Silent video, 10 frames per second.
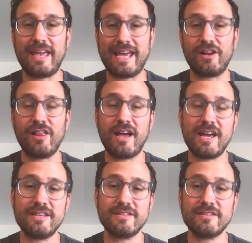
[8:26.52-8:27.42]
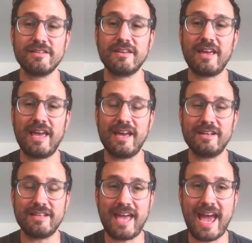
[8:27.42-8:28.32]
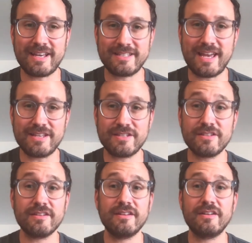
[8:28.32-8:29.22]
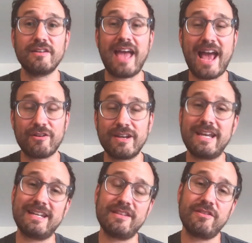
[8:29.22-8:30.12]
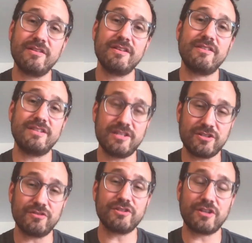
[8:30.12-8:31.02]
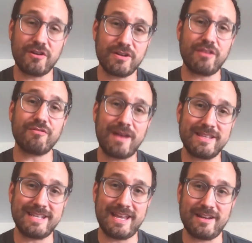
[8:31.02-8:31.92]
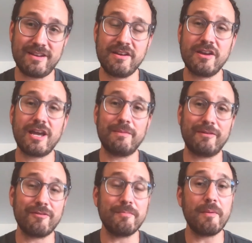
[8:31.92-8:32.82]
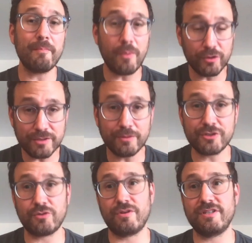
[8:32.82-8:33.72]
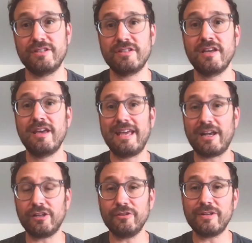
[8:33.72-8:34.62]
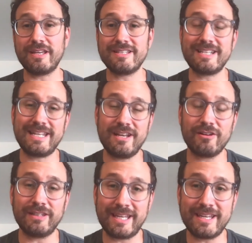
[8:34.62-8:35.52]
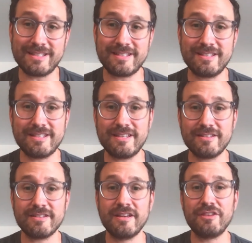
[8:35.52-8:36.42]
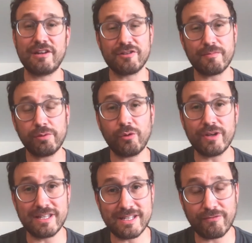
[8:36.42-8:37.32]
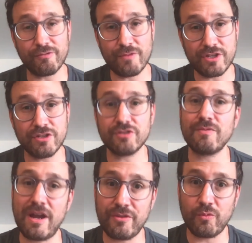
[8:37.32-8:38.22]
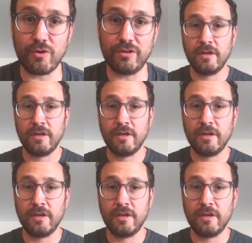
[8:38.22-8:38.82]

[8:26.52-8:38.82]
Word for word: analyze and access aggregated digital security threat data coming from multiple sources, including C D R Link instances that are deployed in different regions around the world.